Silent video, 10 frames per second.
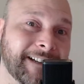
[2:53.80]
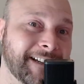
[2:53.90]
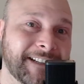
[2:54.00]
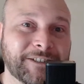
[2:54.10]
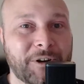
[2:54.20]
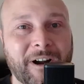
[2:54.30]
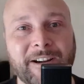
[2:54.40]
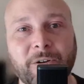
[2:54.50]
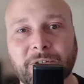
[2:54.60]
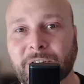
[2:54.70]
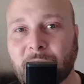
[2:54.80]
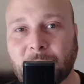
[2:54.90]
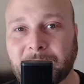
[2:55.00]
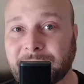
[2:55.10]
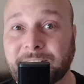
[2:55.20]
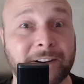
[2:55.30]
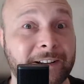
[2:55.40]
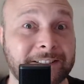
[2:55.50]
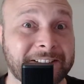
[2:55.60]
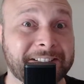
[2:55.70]
in Tryon, Oklahoma. There
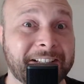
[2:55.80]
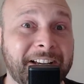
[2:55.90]
isn't.